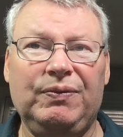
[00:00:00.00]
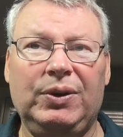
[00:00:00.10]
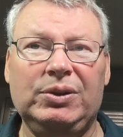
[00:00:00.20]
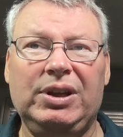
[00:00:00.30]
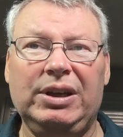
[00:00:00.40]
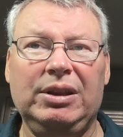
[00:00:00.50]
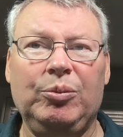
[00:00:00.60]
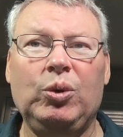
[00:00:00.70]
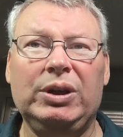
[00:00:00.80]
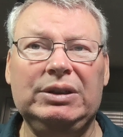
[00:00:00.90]
first thing in the
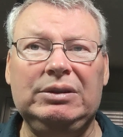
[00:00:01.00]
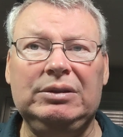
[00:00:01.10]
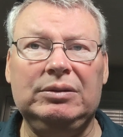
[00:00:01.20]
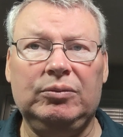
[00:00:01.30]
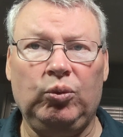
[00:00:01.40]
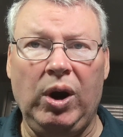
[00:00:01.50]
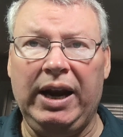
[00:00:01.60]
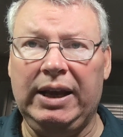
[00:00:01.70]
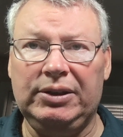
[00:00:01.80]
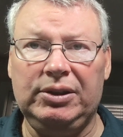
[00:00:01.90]
morning, right
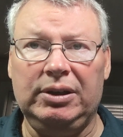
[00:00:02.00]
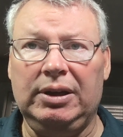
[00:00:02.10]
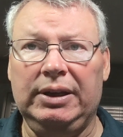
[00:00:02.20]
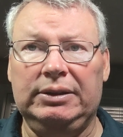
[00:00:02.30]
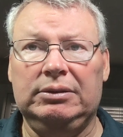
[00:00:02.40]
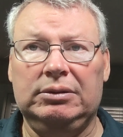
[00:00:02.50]
at sunlight.